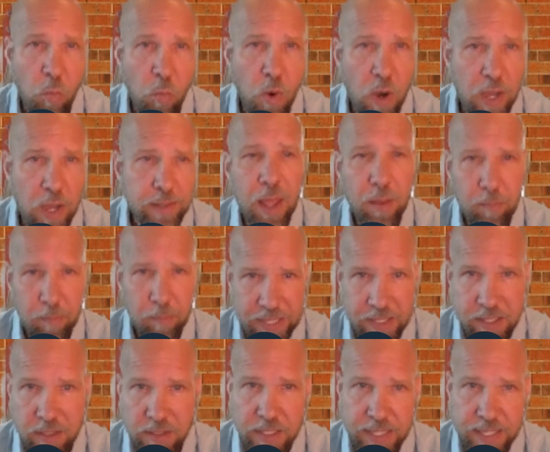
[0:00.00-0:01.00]
1,
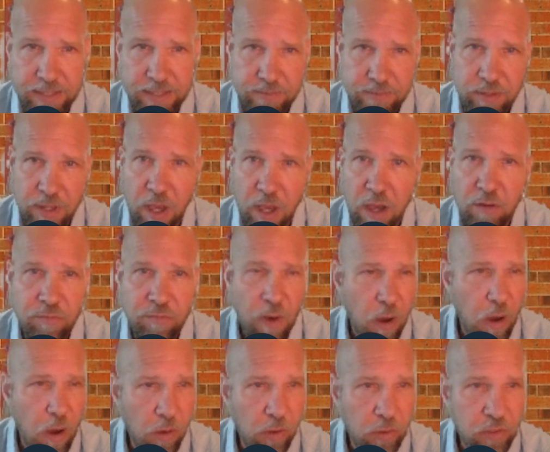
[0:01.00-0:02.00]
make a list of
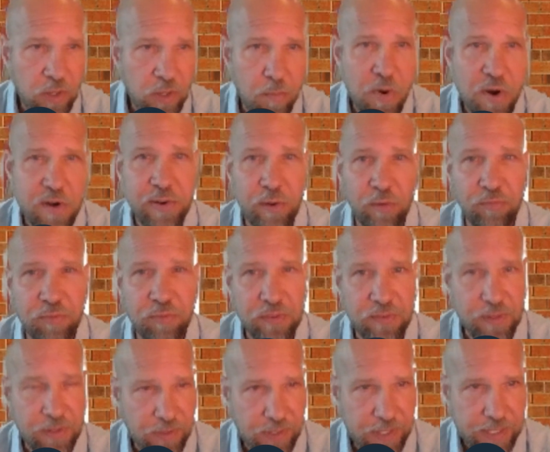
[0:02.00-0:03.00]
all commercial
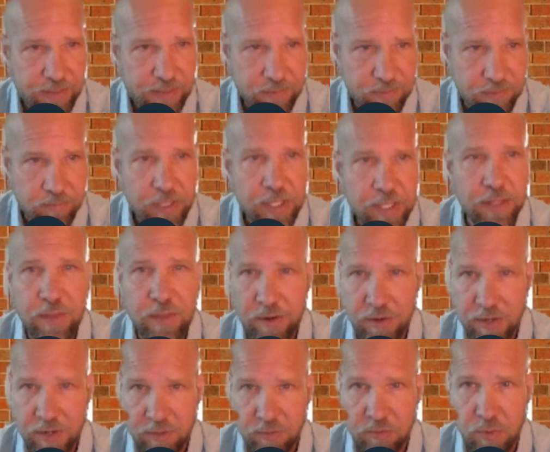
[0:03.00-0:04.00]
facilities in
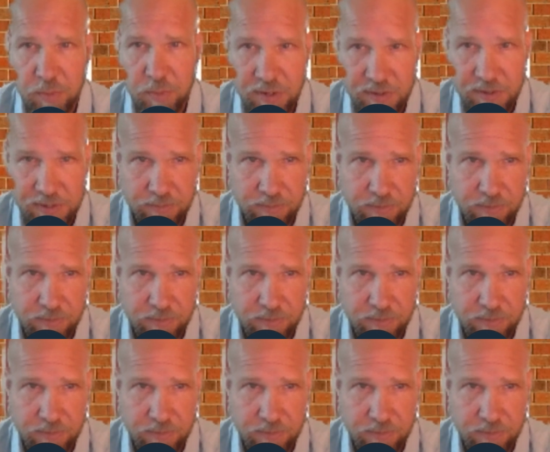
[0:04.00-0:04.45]
their distribution